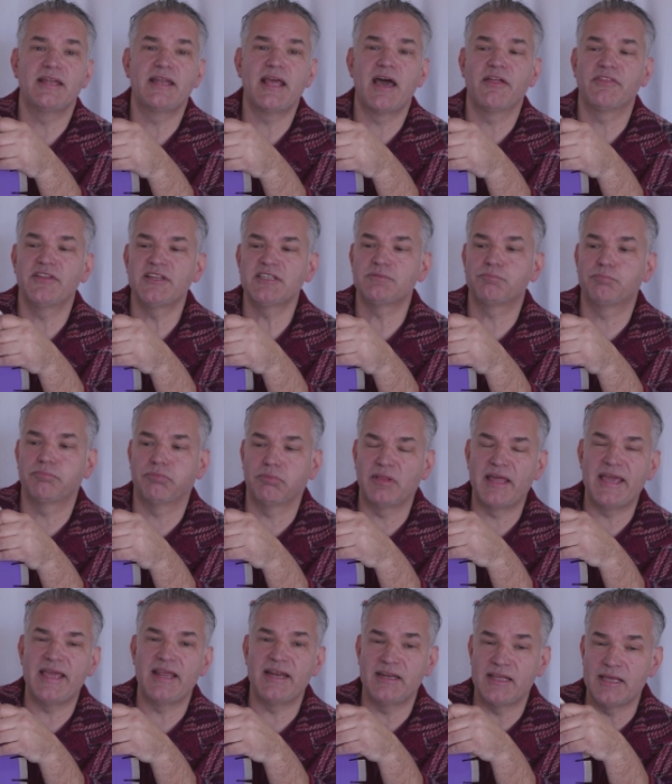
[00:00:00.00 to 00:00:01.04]
Now this
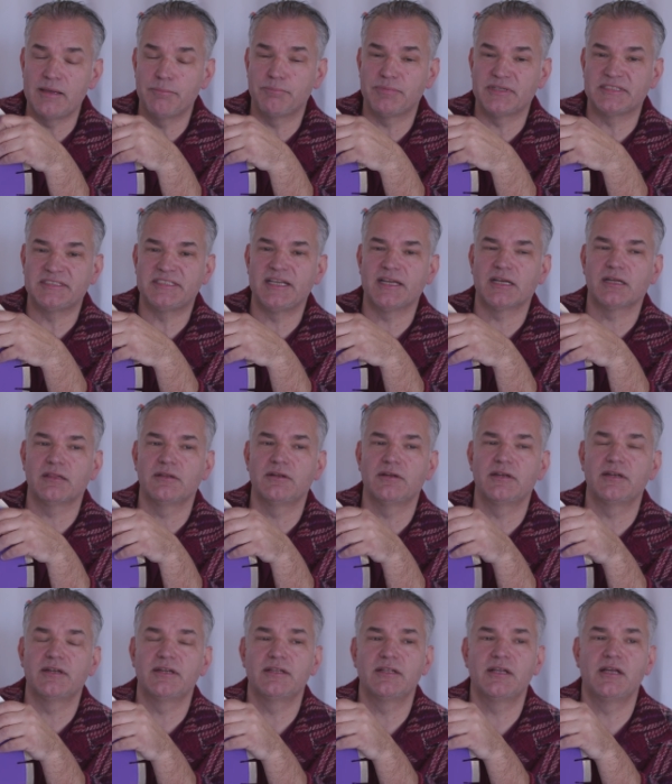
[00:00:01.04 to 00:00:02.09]
blade in
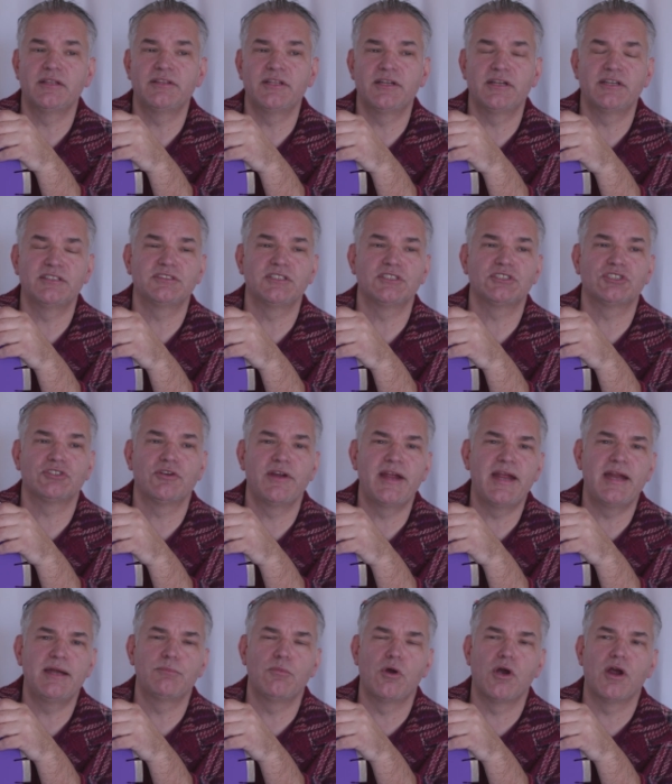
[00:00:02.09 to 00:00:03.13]
particular, there's a
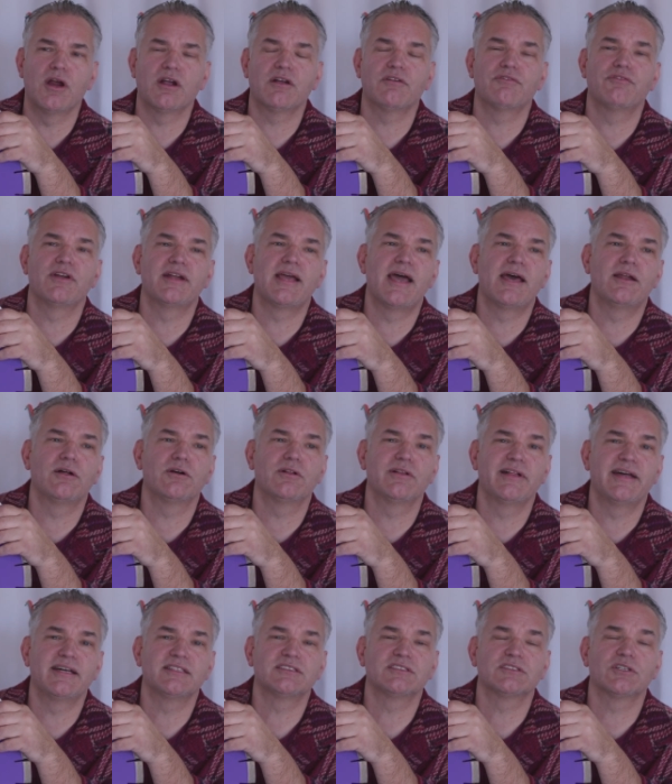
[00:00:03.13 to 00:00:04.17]
trademark for
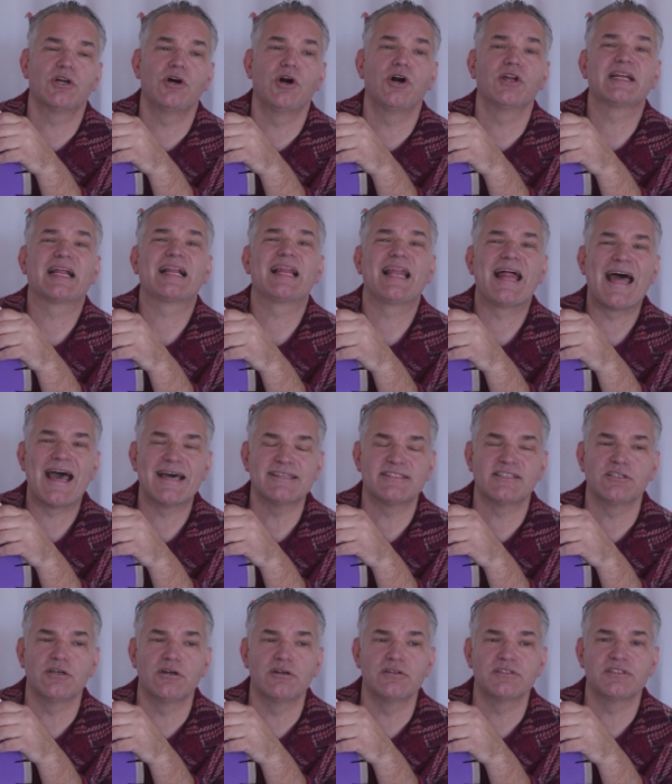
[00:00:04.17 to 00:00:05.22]
nanoglass called
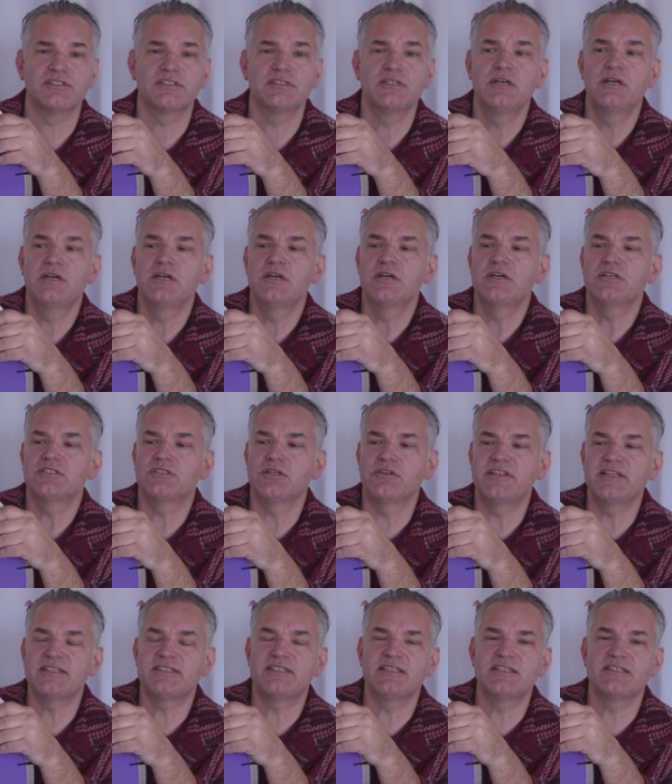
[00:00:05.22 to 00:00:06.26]
Glassos. So
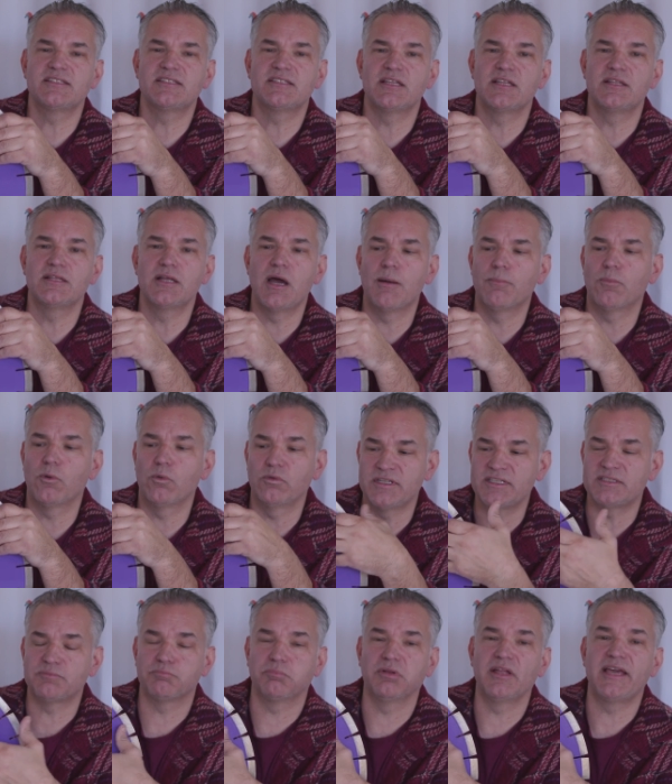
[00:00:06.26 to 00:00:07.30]
this is
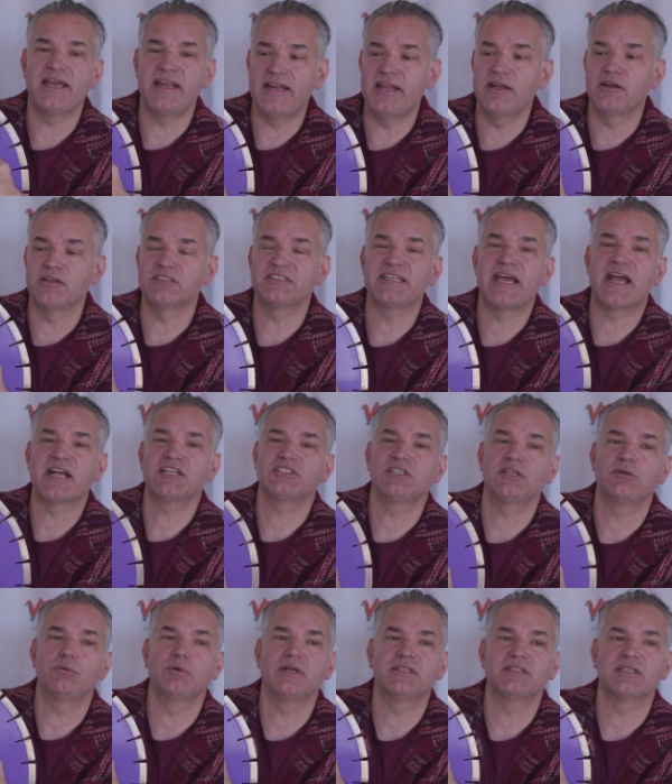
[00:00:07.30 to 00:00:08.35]
this blade here is
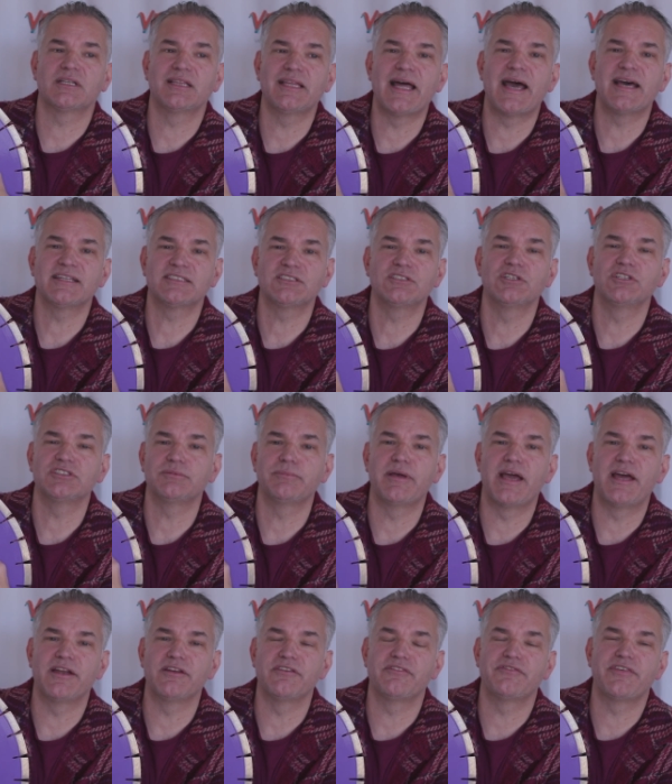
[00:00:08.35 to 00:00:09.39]
actually what Glassos
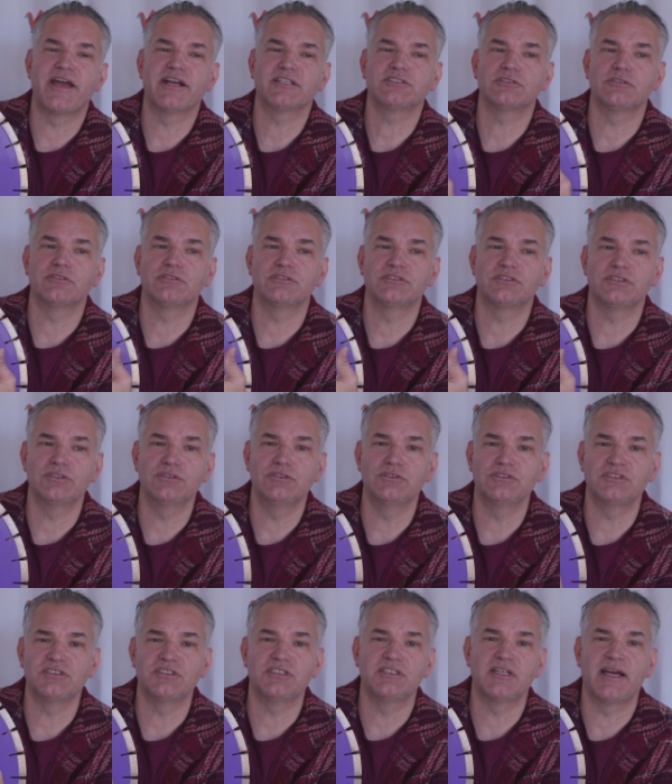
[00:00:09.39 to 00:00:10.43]
manufacturers
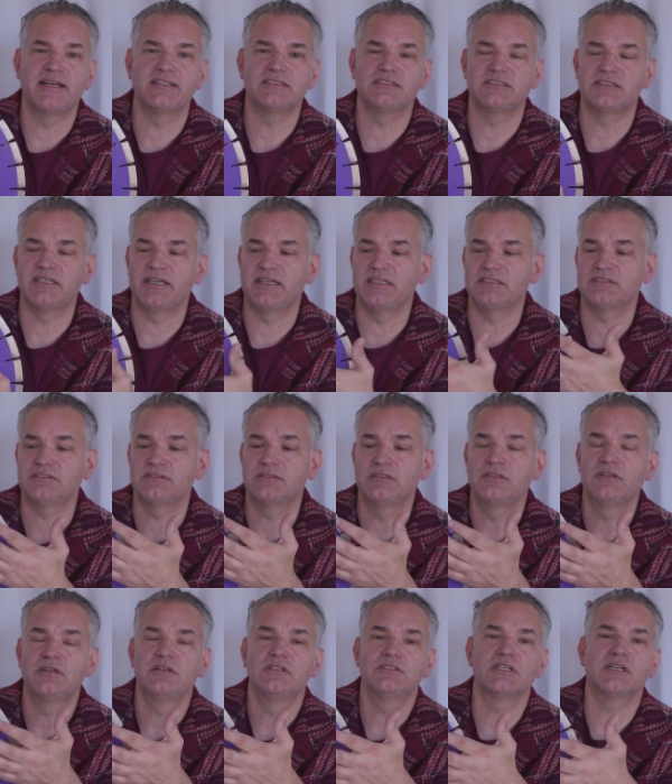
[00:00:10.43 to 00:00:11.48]
use in the United States
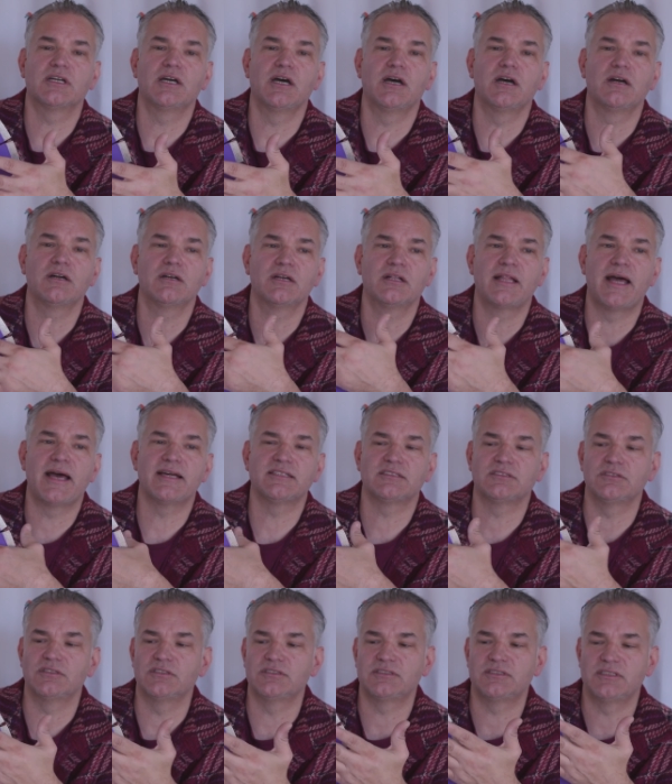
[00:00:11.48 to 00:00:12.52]
to cut
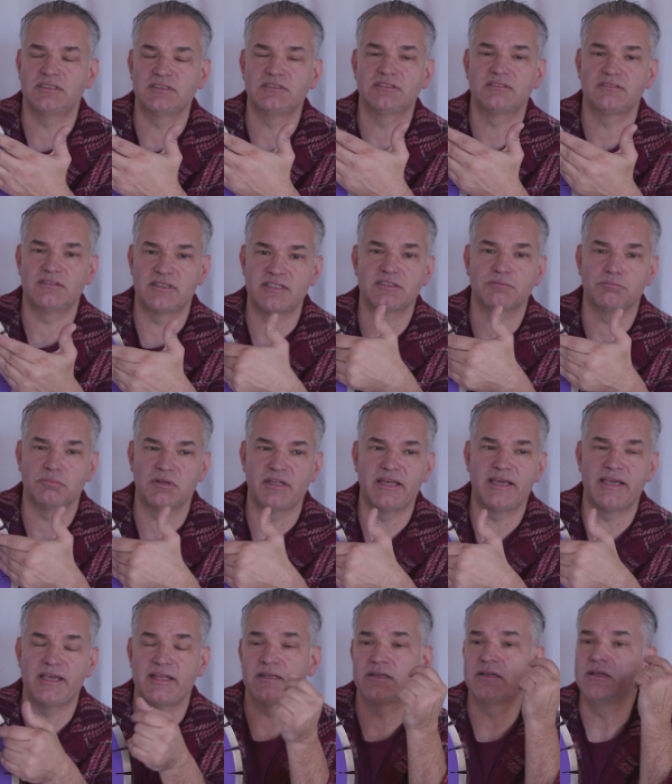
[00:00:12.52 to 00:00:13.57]
Glassos, is this
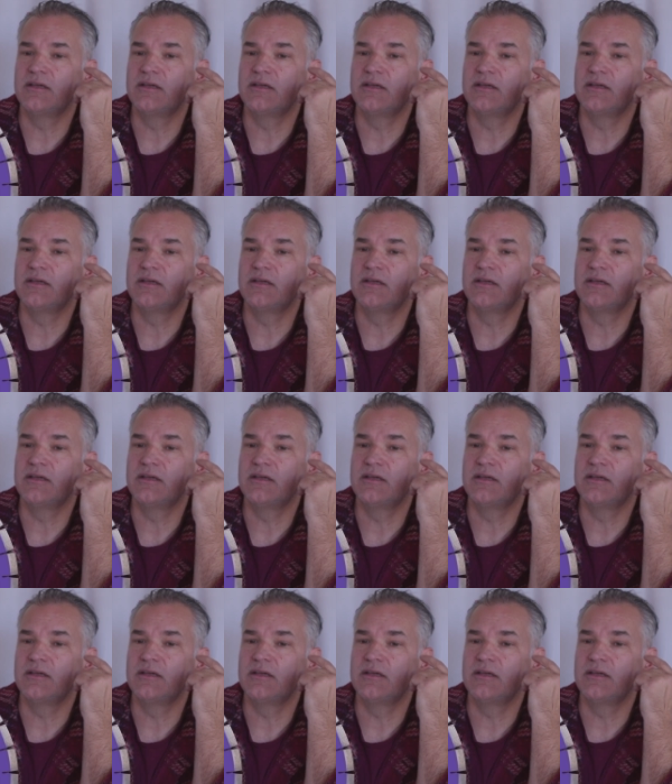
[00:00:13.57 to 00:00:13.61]
blade.